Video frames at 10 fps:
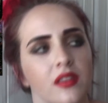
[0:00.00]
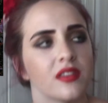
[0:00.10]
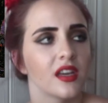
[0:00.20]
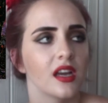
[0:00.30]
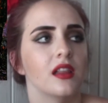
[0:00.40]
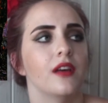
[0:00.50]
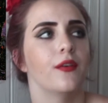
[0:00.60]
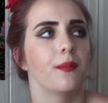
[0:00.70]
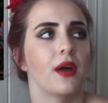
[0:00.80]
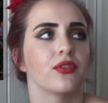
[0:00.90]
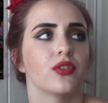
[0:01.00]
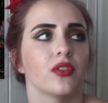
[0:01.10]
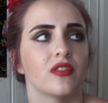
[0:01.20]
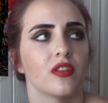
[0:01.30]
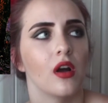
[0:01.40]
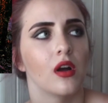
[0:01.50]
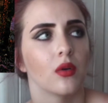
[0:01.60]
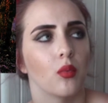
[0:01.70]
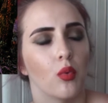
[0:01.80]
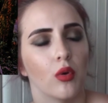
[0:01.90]
The thing I love about the
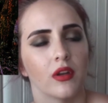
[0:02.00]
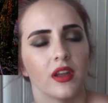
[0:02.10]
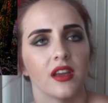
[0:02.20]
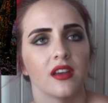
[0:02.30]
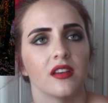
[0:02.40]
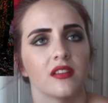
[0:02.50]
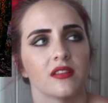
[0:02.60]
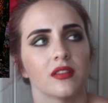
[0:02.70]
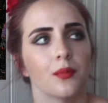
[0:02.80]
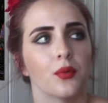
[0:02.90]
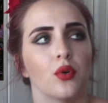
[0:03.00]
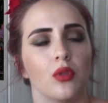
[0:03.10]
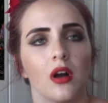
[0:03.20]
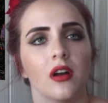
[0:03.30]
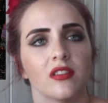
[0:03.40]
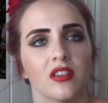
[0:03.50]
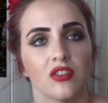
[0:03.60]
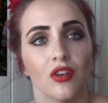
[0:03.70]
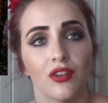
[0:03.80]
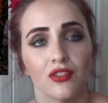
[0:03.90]
song Warning is the prolonged
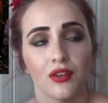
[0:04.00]
guitar